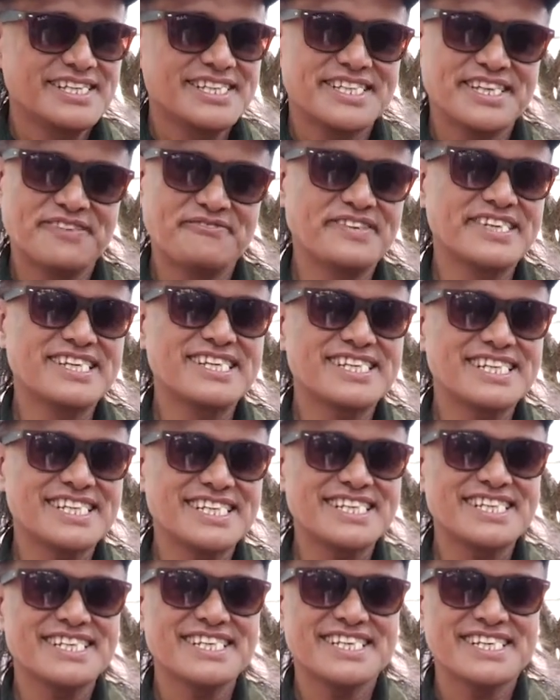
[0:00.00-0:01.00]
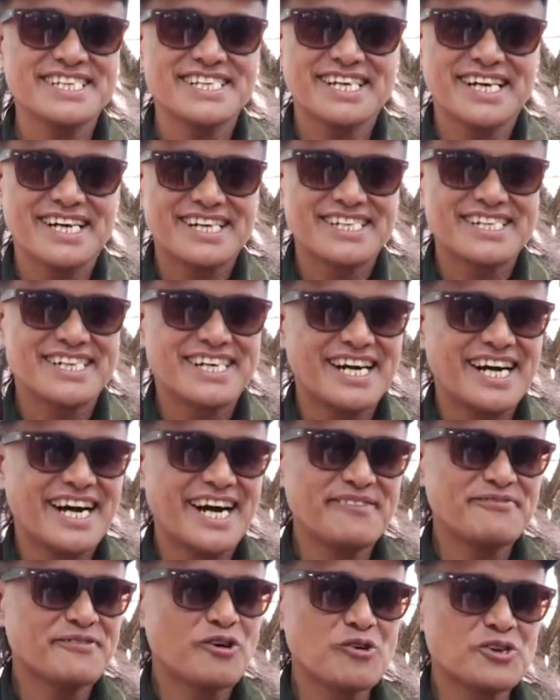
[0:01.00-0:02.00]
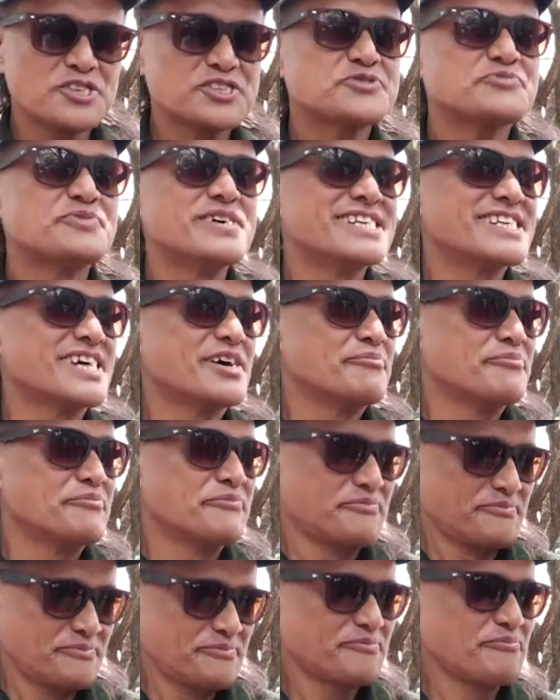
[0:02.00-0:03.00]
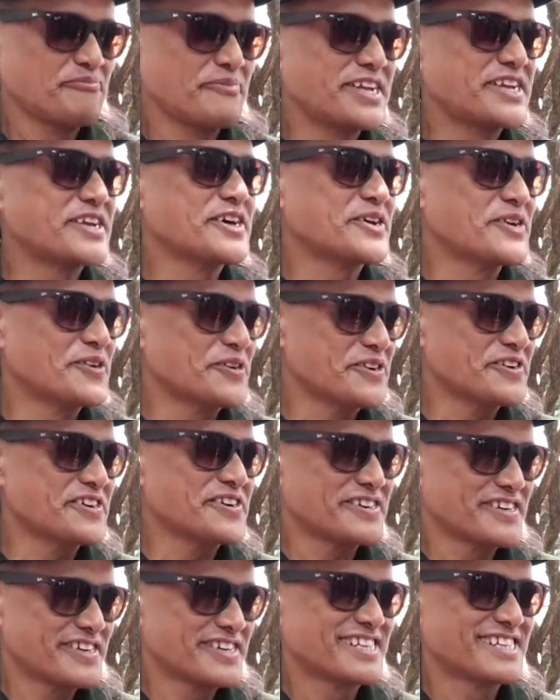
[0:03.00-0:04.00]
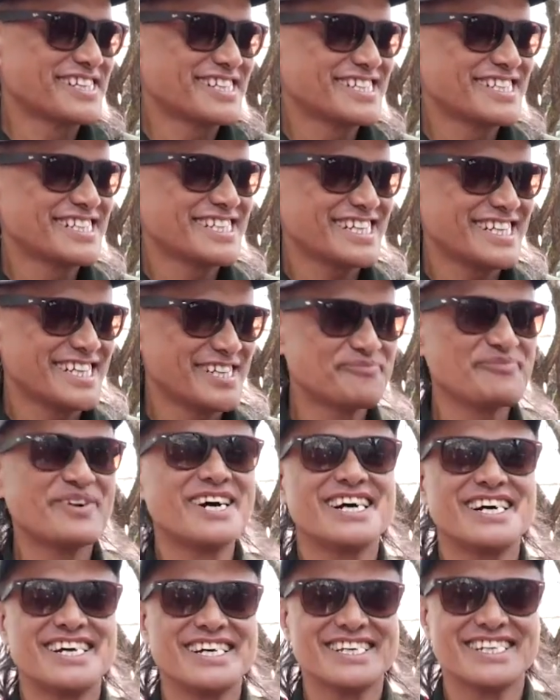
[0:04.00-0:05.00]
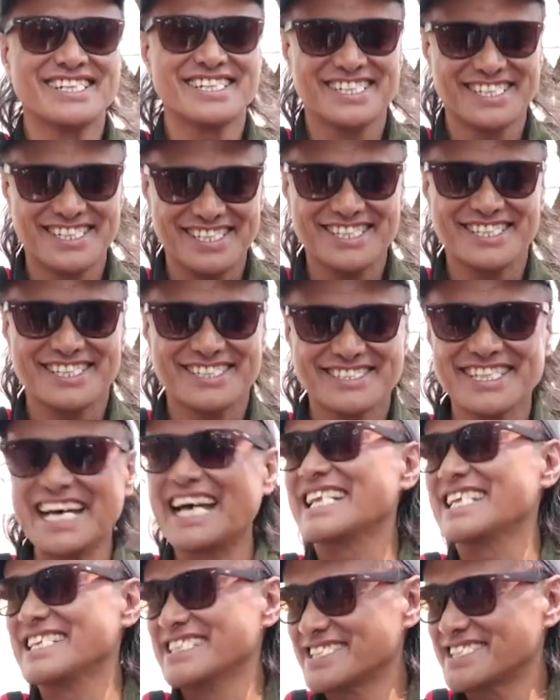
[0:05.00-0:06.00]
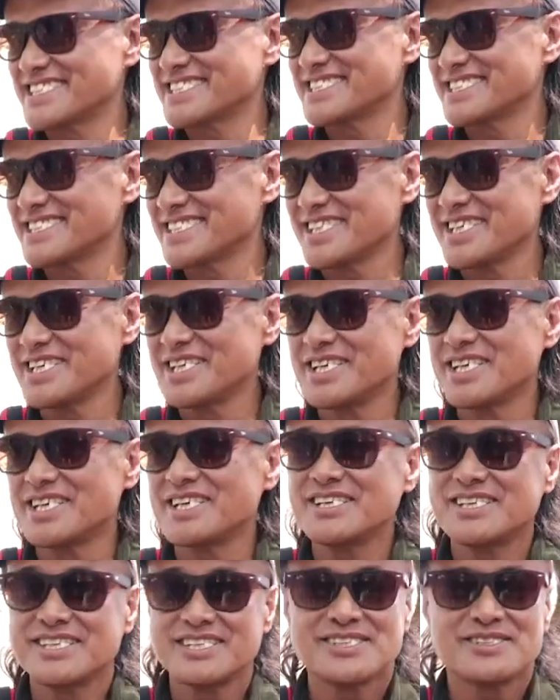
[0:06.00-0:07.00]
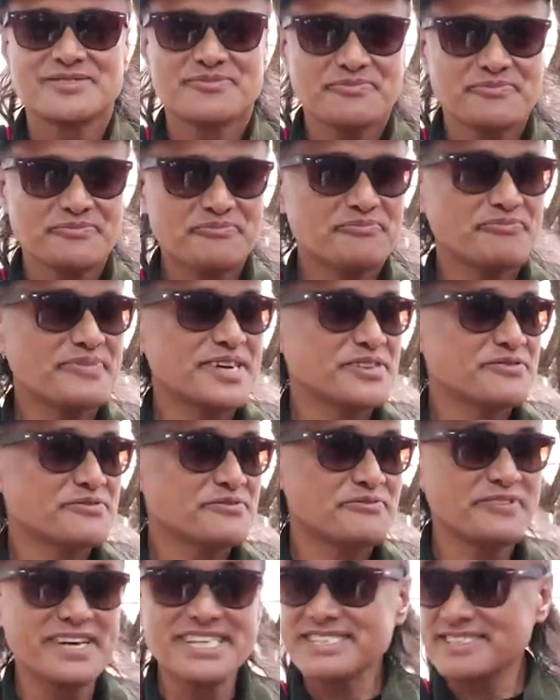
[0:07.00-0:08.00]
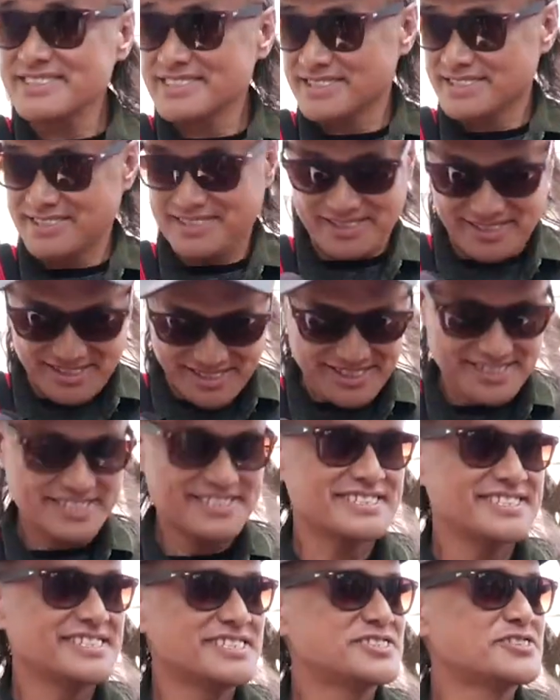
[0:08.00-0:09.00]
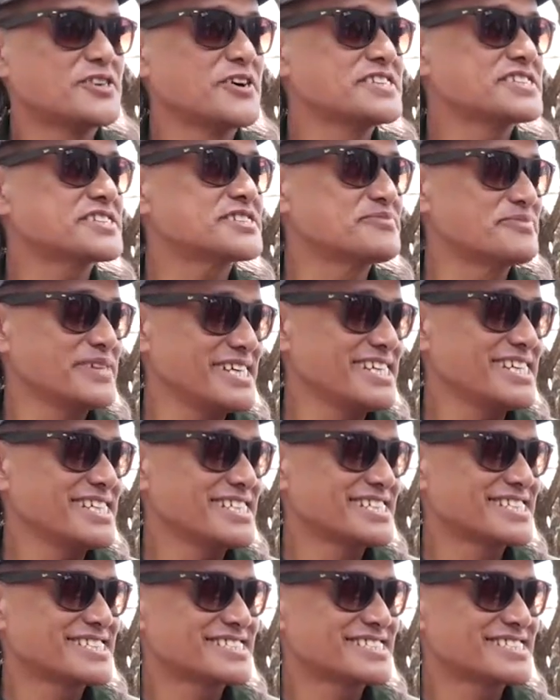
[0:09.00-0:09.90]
Definitely, I've always been a meteor in my talents. But when she joins me,